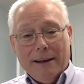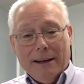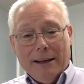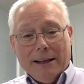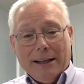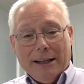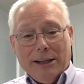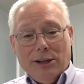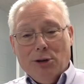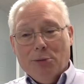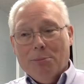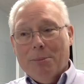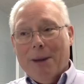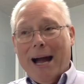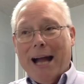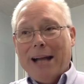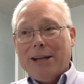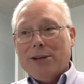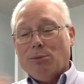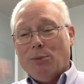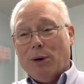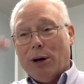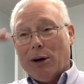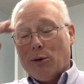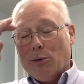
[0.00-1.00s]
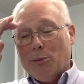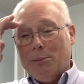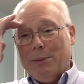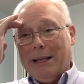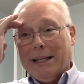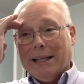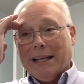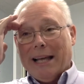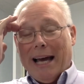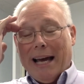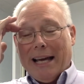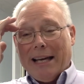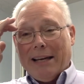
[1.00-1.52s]
Can you imagine what it would be
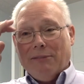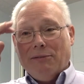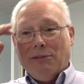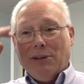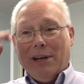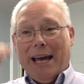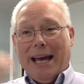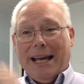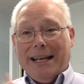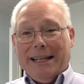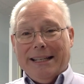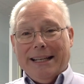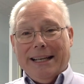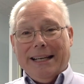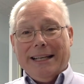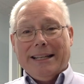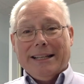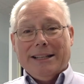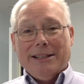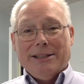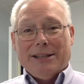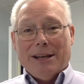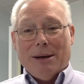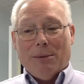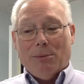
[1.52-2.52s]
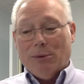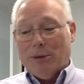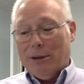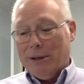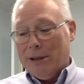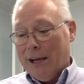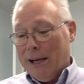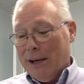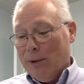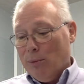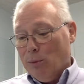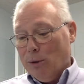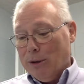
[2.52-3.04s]
like if you had deacons that
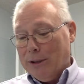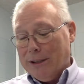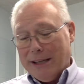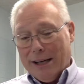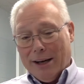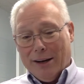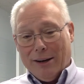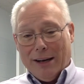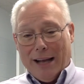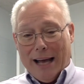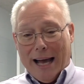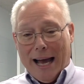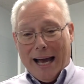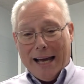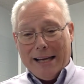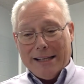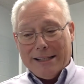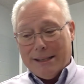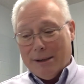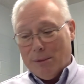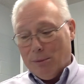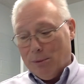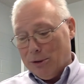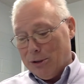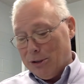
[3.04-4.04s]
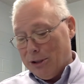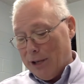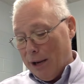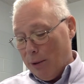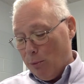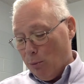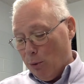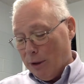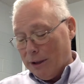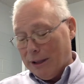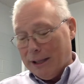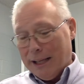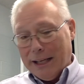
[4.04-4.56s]
would tell lies, that would say
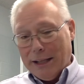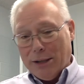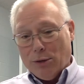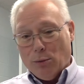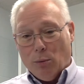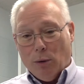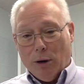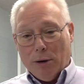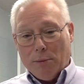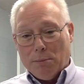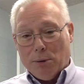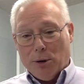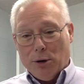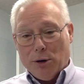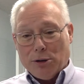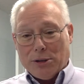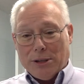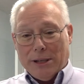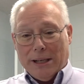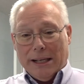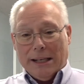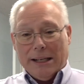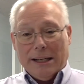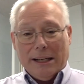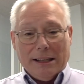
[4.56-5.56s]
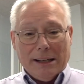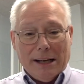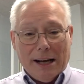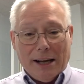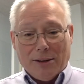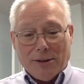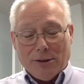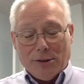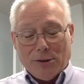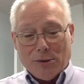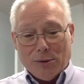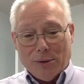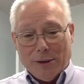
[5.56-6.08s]
one thing to one person and
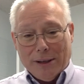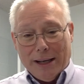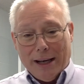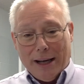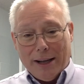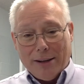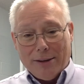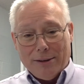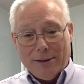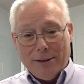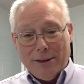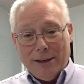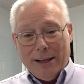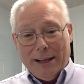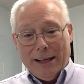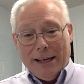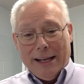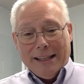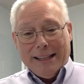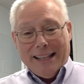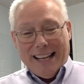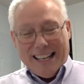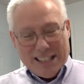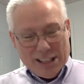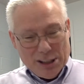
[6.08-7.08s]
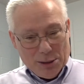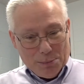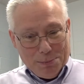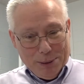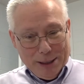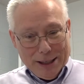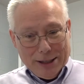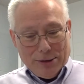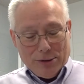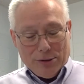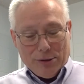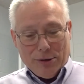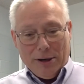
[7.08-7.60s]
another to another? That's the
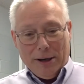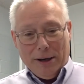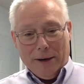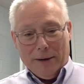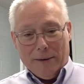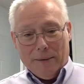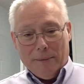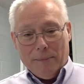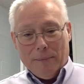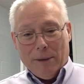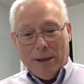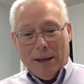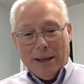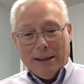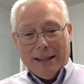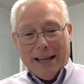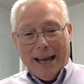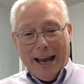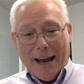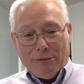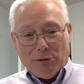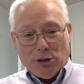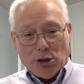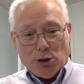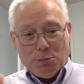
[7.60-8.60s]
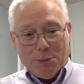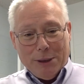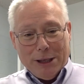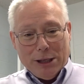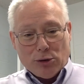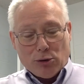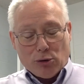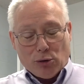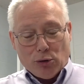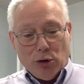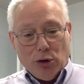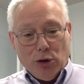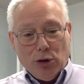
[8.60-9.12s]
picture here. They have to speak
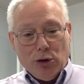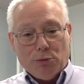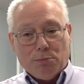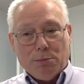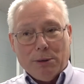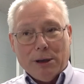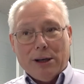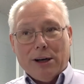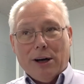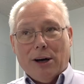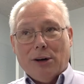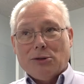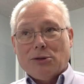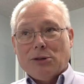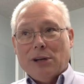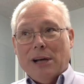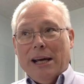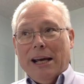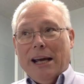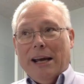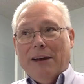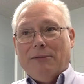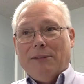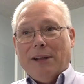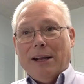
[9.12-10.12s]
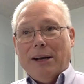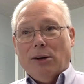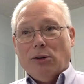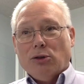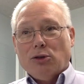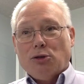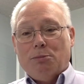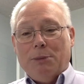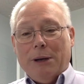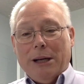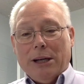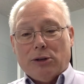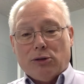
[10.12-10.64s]
truth, because if they don't
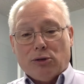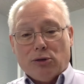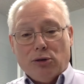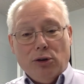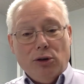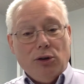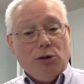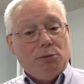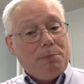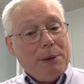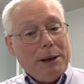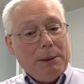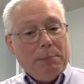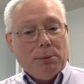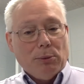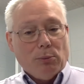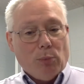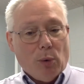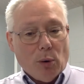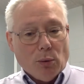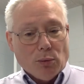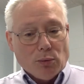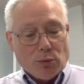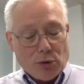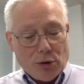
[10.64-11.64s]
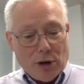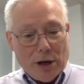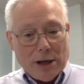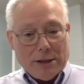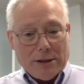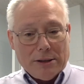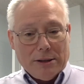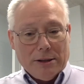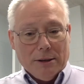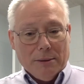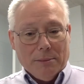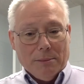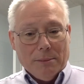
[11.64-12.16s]
speak truth, people won't
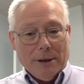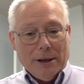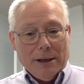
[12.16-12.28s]
trust them.